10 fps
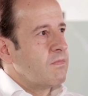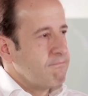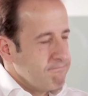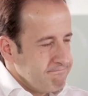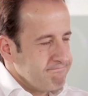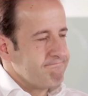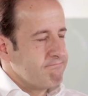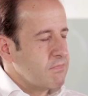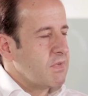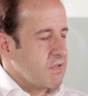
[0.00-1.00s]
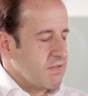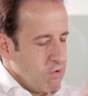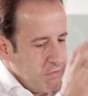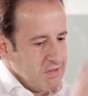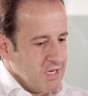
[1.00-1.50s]
work
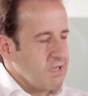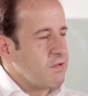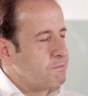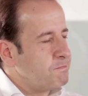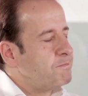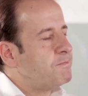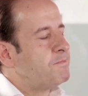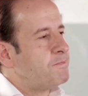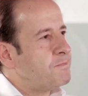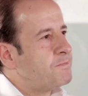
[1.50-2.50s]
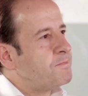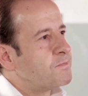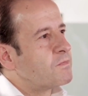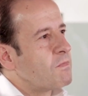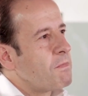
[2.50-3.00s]
in sports and
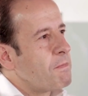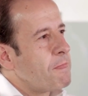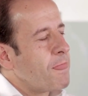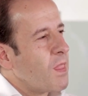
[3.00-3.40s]
education,